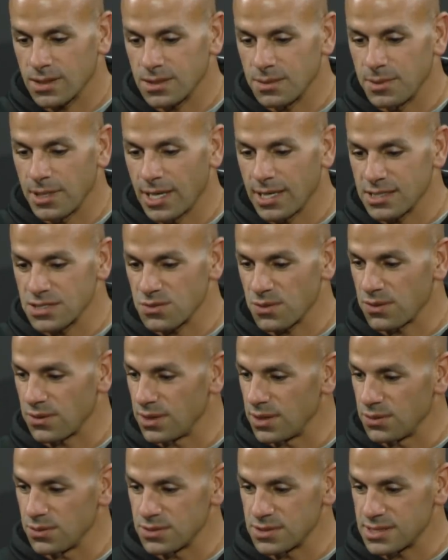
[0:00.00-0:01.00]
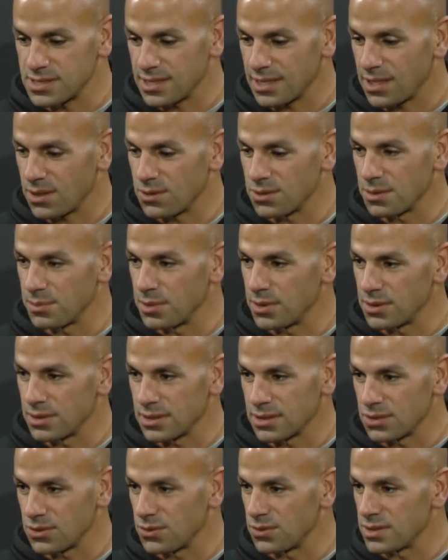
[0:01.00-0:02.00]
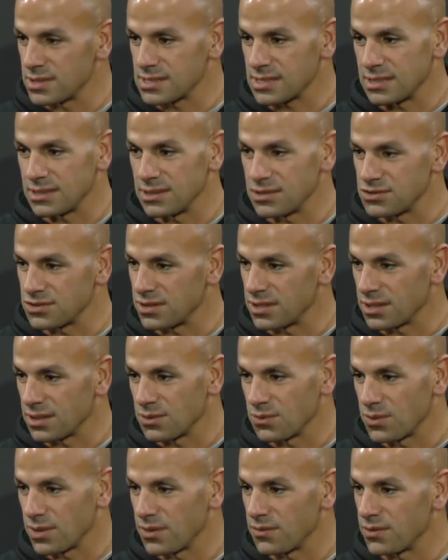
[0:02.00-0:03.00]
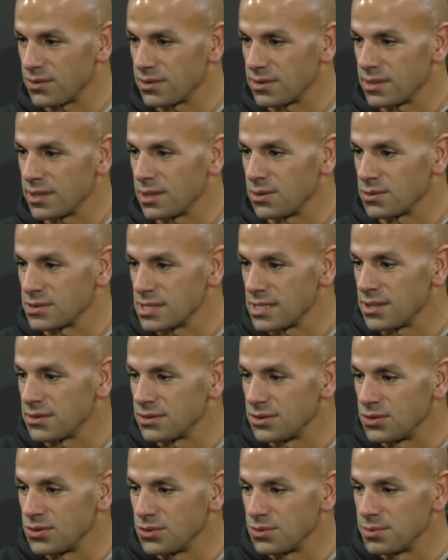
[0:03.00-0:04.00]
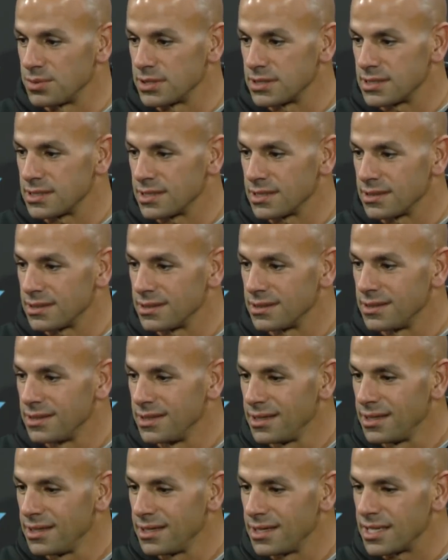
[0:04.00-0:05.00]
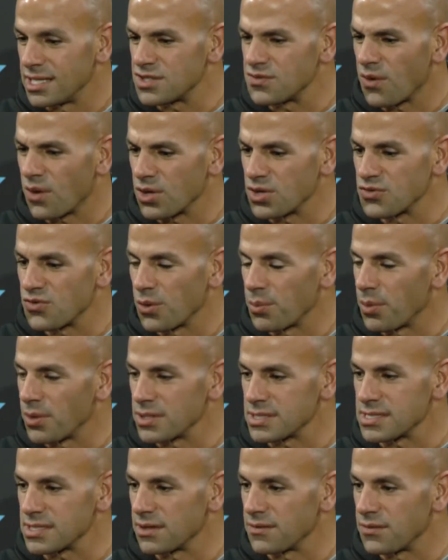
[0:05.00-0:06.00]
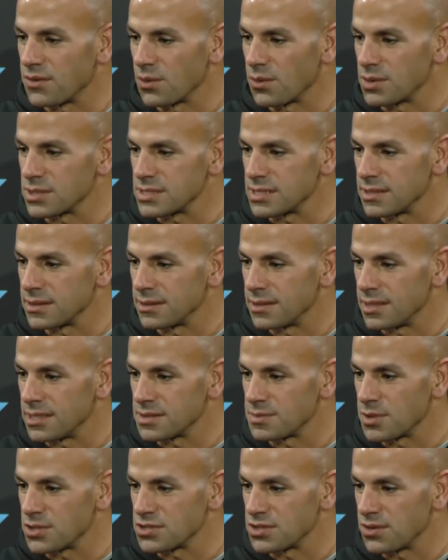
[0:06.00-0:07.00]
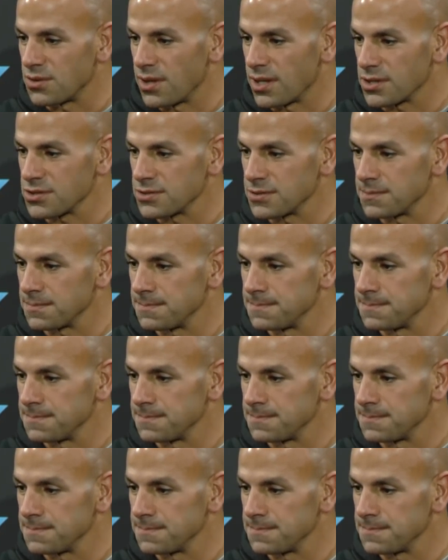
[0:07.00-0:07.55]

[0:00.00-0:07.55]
be honest with you, he was here in the building doing his conditioning and whatever he was allowed to do. But as far as football stuff, there wasn't as much interaction.